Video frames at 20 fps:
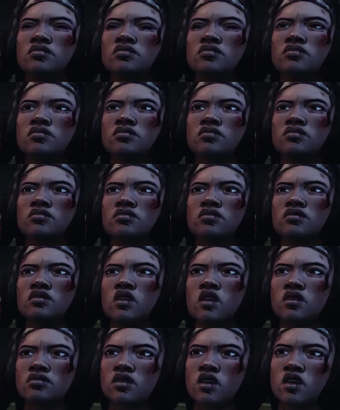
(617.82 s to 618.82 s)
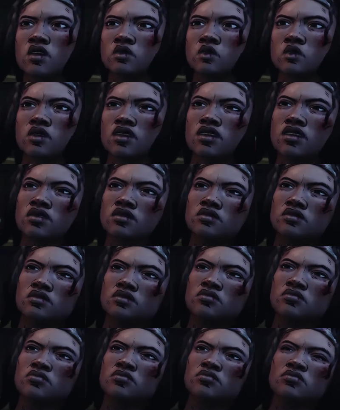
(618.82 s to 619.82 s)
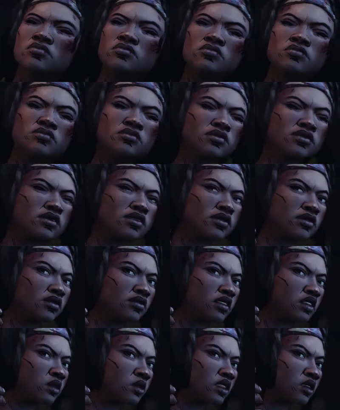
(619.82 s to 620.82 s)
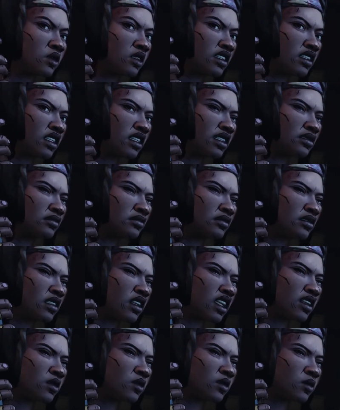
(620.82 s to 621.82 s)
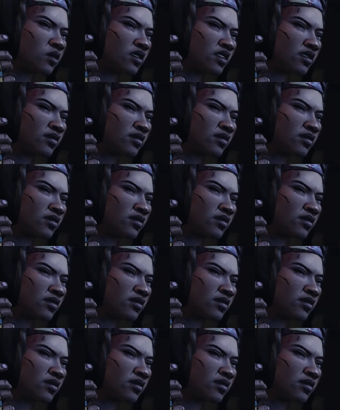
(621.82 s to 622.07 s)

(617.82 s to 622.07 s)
goes both ways. That goes both ways. Anything you do to yeah. them, I'll do to